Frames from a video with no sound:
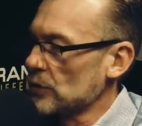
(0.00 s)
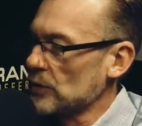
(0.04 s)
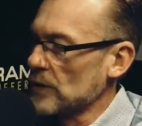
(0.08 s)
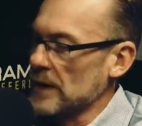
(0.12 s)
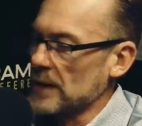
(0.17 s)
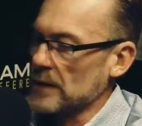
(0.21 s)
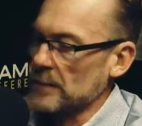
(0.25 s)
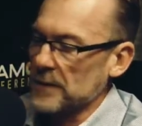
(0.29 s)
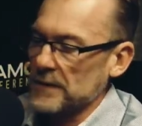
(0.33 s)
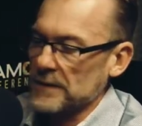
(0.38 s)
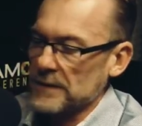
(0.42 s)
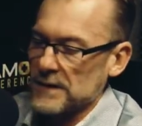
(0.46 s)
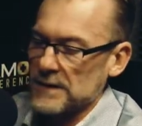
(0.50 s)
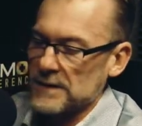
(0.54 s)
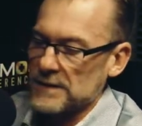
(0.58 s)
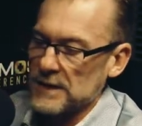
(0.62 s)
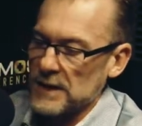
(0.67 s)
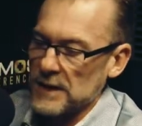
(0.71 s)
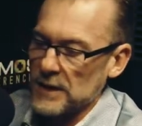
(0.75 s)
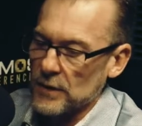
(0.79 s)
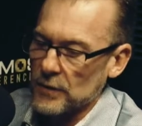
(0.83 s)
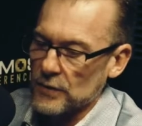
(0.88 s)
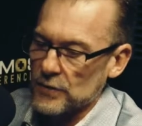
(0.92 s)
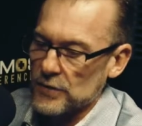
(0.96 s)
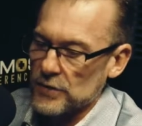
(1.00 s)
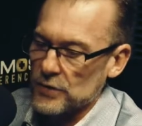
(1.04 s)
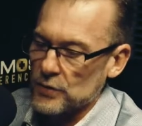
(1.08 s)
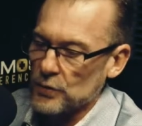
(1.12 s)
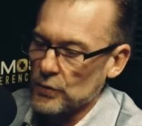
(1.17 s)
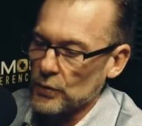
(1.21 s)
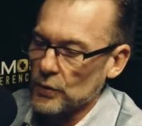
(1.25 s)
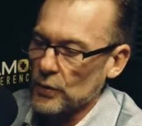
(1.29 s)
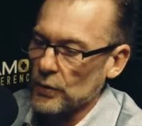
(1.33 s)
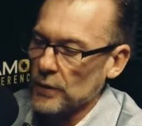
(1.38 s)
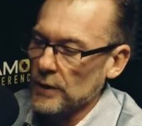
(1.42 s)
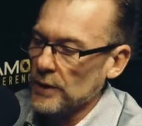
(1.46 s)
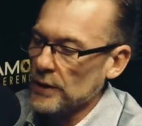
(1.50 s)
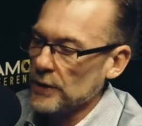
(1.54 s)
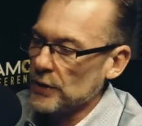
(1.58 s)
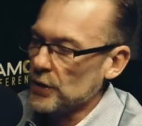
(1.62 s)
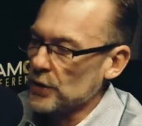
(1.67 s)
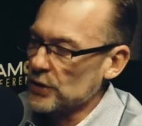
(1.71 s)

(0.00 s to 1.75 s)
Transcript: you end up at this DO school,